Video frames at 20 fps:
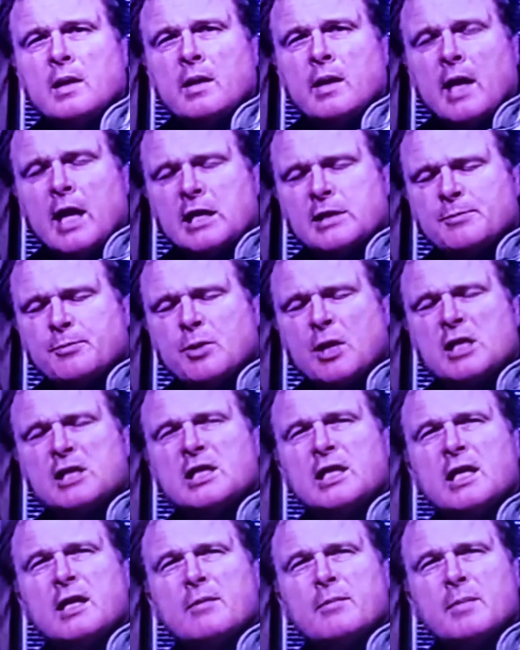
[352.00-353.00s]
As
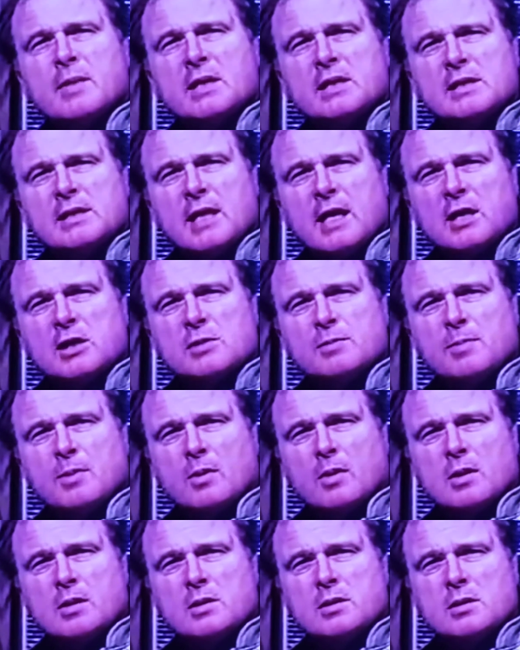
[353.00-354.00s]
president of Mid-South
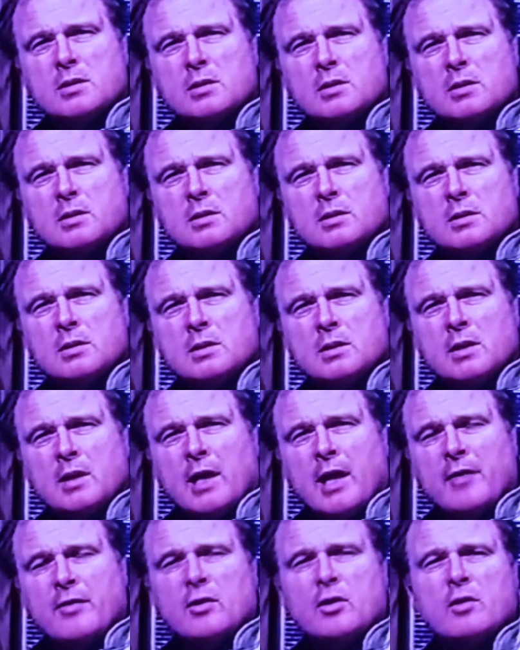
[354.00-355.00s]
Sports
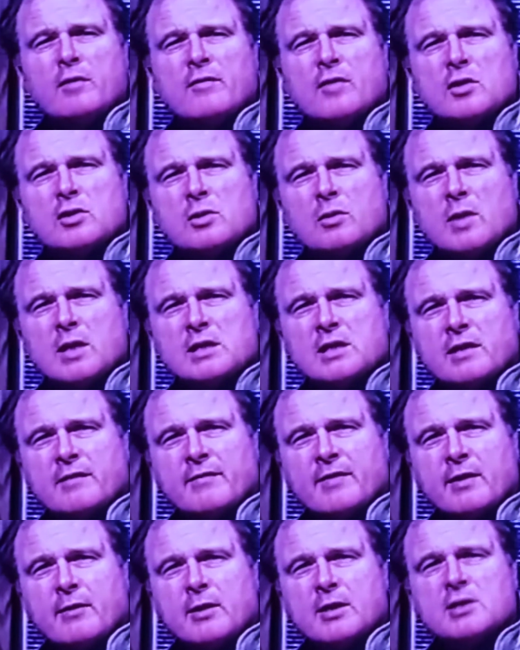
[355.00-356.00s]
and the Universal Wrestling
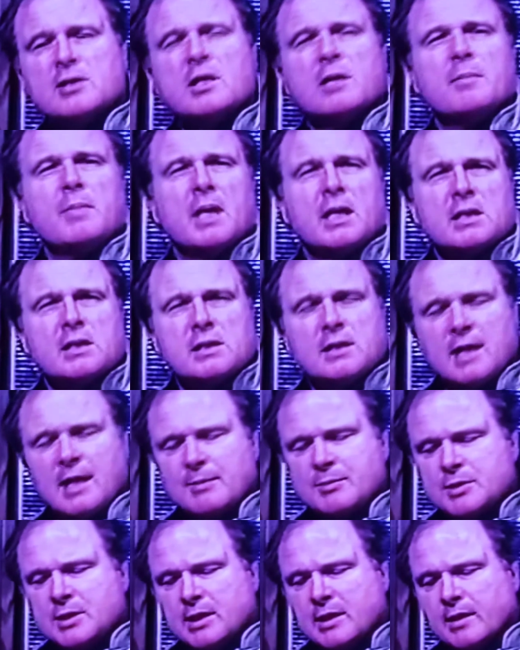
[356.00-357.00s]
Federation, the buck
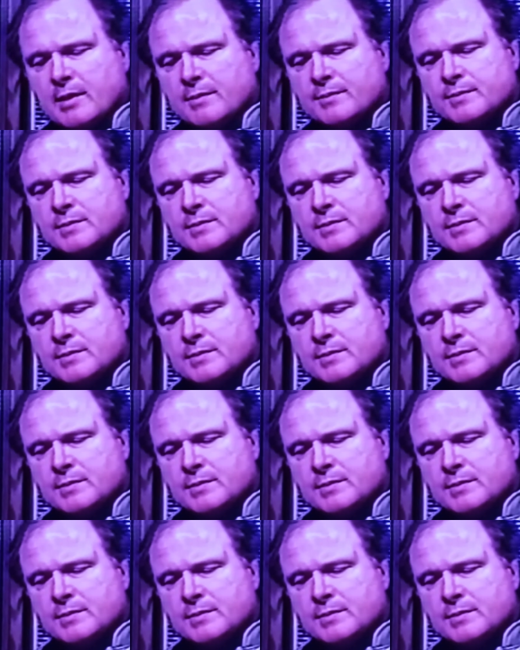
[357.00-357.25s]
stops here.